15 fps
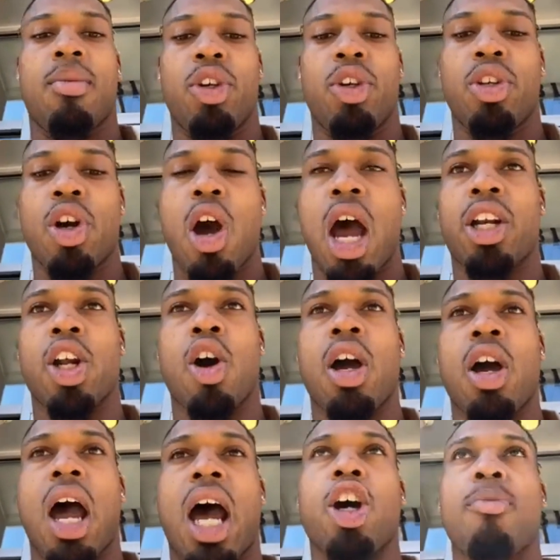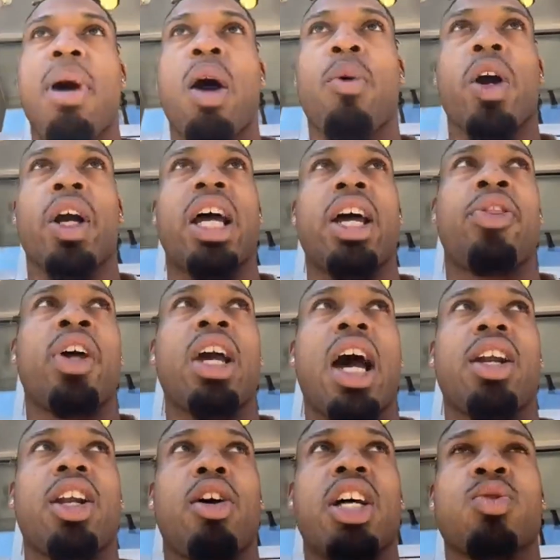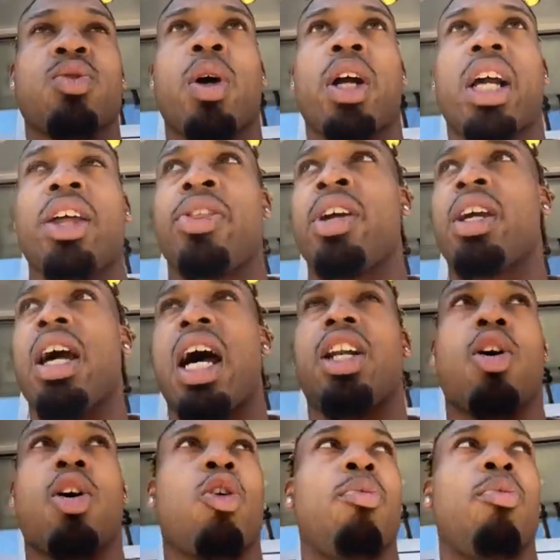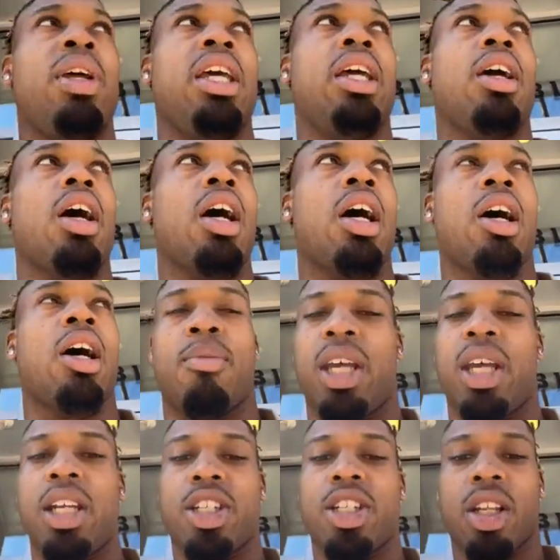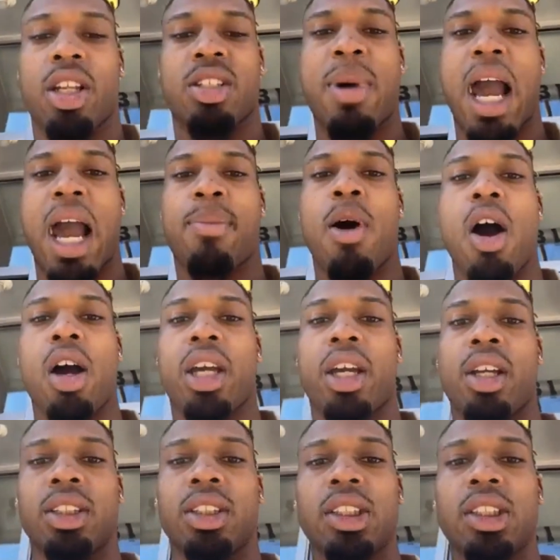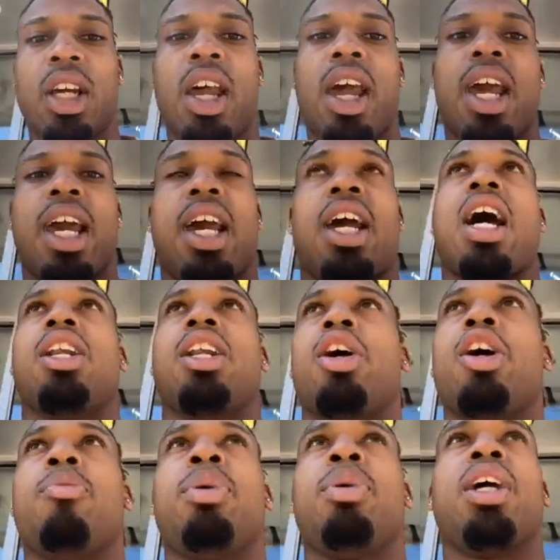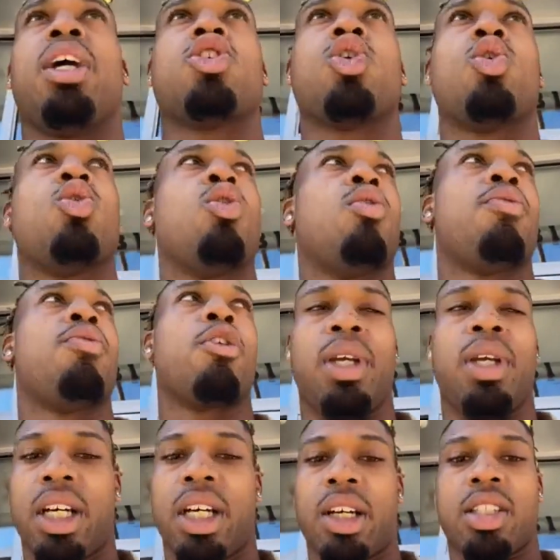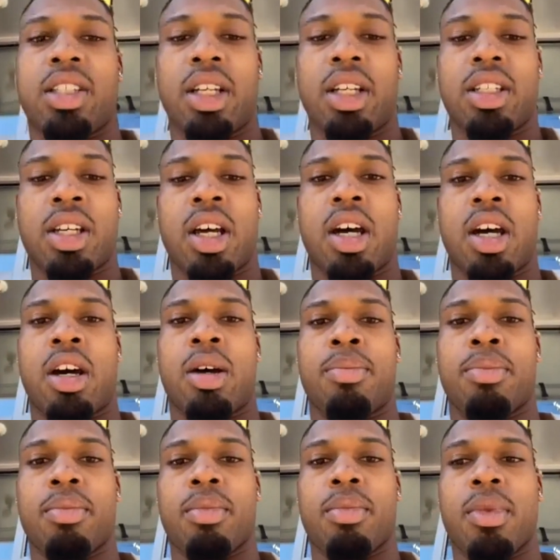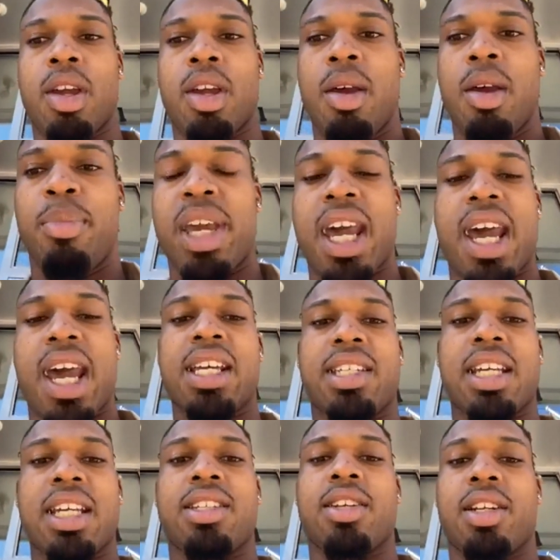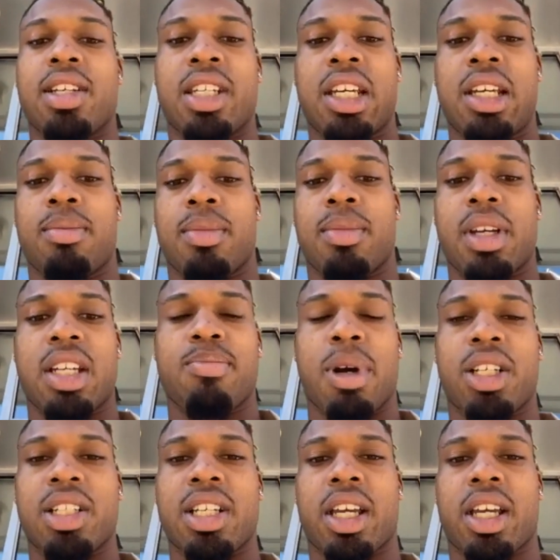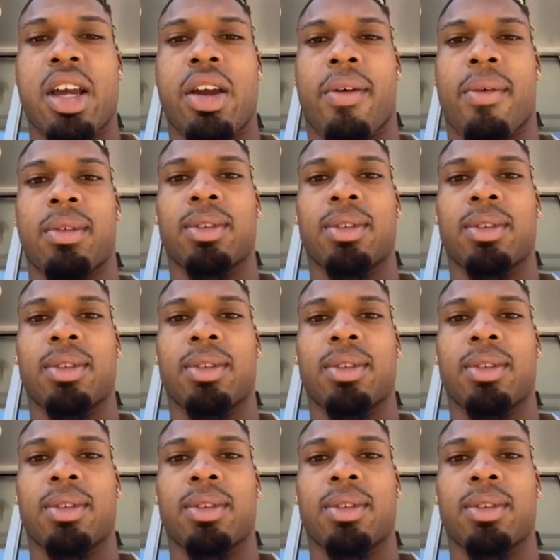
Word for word: you know, I know I know my work ethic, I know his work ethic, I know we'll be um, in each other's back pocket, and I know he'll be a tool for me to to, to um, be an asset to this team as much as I can.